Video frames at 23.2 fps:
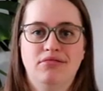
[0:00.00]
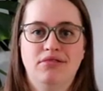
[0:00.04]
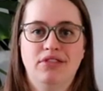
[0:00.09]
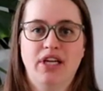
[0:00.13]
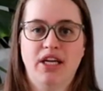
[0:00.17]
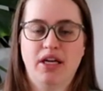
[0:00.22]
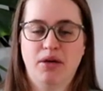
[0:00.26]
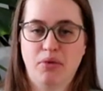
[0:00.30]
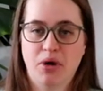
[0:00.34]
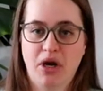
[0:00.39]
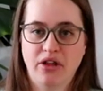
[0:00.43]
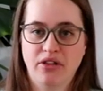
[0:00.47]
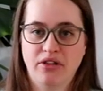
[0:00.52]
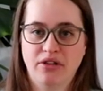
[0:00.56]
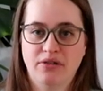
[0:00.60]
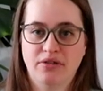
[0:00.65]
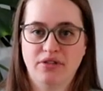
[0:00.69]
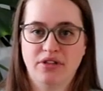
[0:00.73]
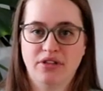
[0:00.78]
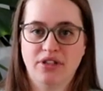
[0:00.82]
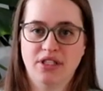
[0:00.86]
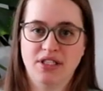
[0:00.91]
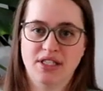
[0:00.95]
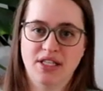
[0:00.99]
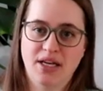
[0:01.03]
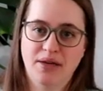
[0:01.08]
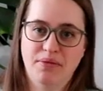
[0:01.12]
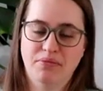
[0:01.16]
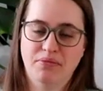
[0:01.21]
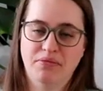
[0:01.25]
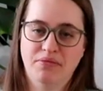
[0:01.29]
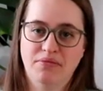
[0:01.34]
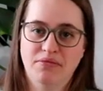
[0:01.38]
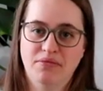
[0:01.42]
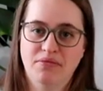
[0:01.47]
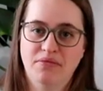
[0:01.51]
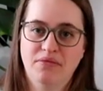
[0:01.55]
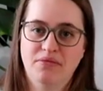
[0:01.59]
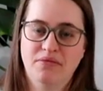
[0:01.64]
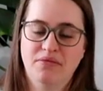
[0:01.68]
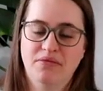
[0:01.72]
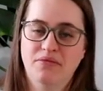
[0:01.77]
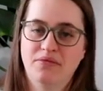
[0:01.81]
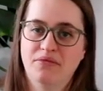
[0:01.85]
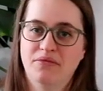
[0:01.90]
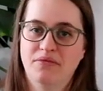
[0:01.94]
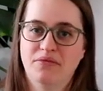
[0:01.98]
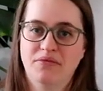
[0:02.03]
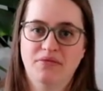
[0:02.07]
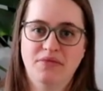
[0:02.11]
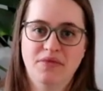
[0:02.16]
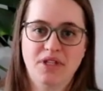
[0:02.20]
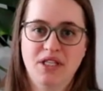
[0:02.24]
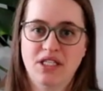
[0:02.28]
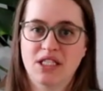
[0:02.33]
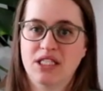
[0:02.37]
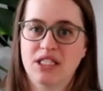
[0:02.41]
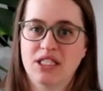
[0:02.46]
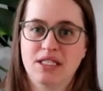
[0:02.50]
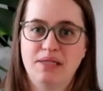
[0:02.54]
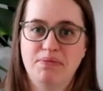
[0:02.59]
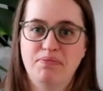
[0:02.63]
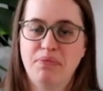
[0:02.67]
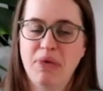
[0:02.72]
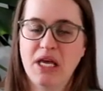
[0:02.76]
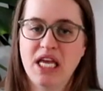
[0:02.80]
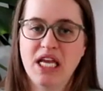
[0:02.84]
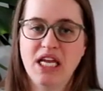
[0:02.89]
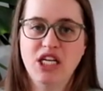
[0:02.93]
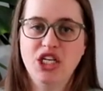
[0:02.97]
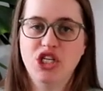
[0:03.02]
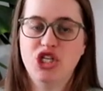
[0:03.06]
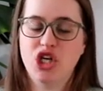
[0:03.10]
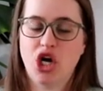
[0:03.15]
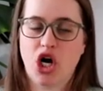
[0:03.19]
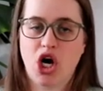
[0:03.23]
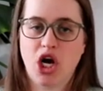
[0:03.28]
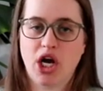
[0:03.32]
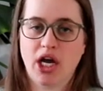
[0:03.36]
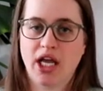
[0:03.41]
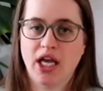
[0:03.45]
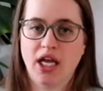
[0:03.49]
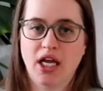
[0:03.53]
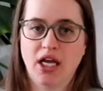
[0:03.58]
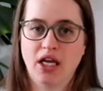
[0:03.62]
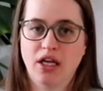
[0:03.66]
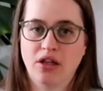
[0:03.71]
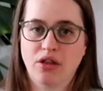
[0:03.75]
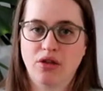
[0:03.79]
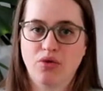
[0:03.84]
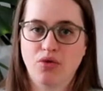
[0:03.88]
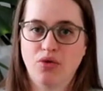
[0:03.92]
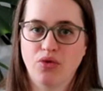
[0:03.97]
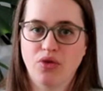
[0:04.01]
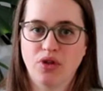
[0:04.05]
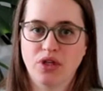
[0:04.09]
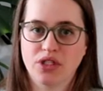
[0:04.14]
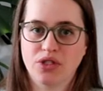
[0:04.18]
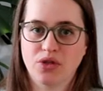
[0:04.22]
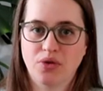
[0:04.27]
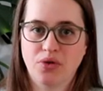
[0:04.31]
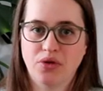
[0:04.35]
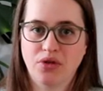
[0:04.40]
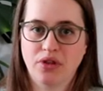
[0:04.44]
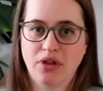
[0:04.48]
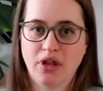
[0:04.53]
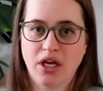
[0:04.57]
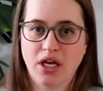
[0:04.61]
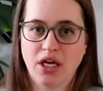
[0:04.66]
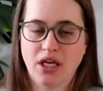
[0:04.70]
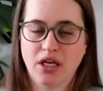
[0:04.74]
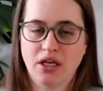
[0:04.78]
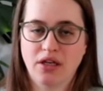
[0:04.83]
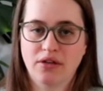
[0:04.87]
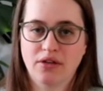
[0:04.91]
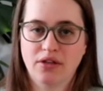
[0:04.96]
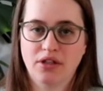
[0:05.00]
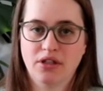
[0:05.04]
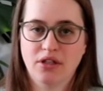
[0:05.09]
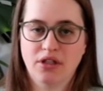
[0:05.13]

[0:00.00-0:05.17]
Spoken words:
take a breath because I'm speed talking through this whole thing.